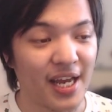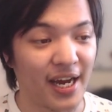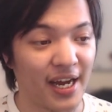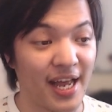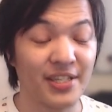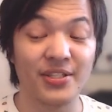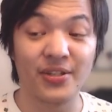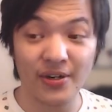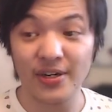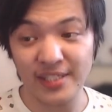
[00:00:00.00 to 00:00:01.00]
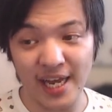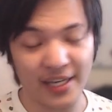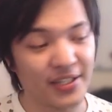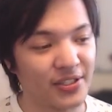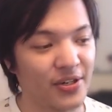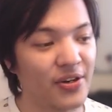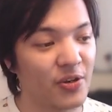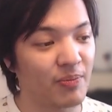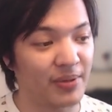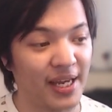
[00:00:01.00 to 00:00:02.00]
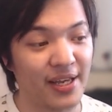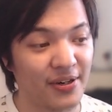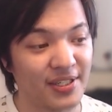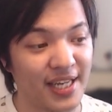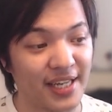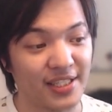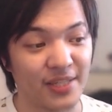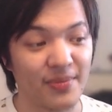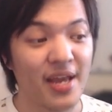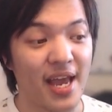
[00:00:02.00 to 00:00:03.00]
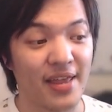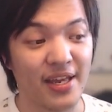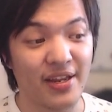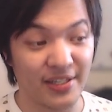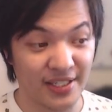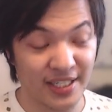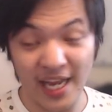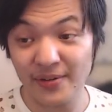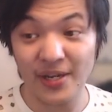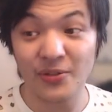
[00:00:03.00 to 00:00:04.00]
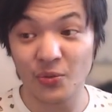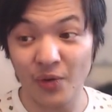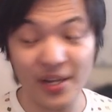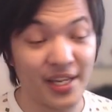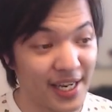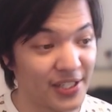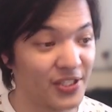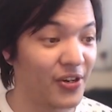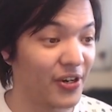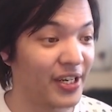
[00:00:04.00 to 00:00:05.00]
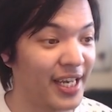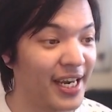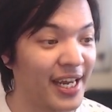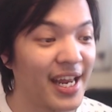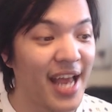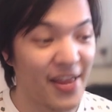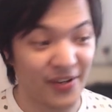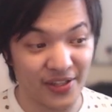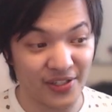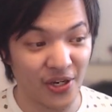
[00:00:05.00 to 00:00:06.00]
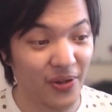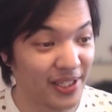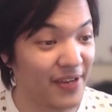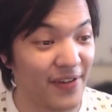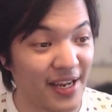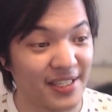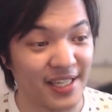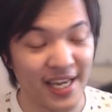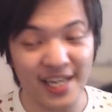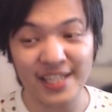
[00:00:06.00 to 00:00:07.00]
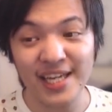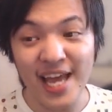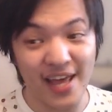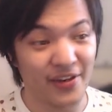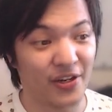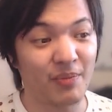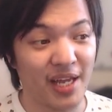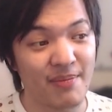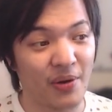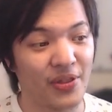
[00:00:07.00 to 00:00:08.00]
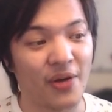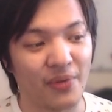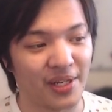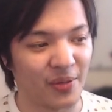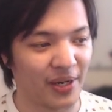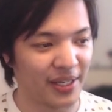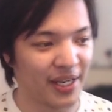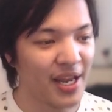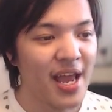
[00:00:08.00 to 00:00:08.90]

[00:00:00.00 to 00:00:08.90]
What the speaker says: ends their attacking turn, you play Inner Sanctum, and then since it countdowns 1, the next turn you're gonna get it, and you get the 2 Lucky Finds in hand, and then you're gonna play both out really quickly.